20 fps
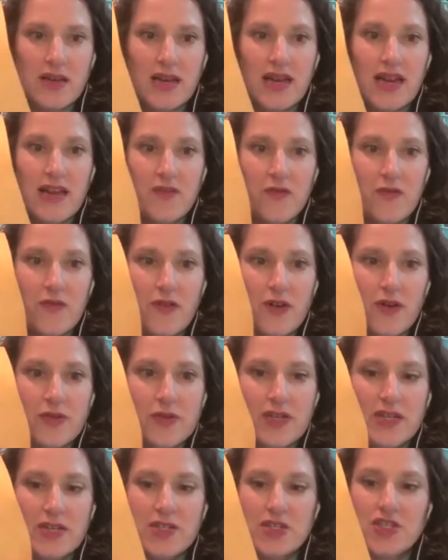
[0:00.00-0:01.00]
and fold
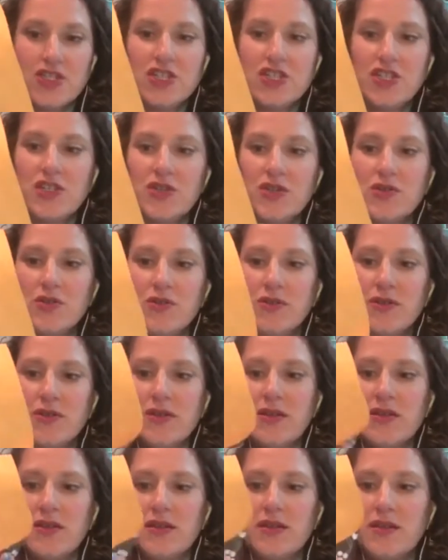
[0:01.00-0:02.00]
it to
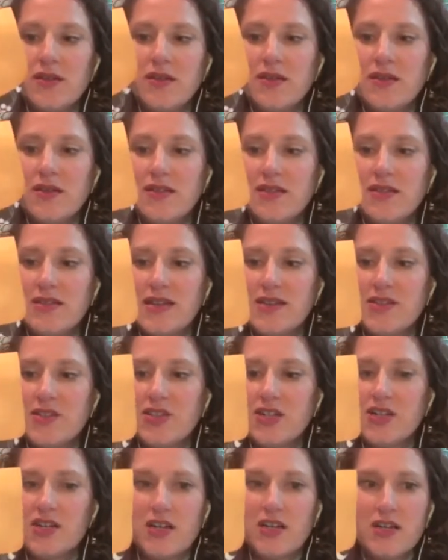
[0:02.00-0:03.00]
the
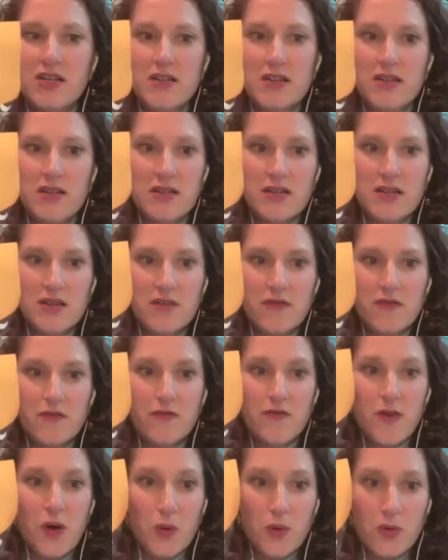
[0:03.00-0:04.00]
center
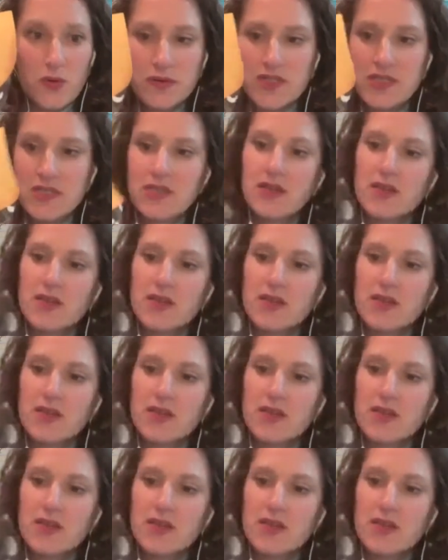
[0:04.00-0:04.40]
fold,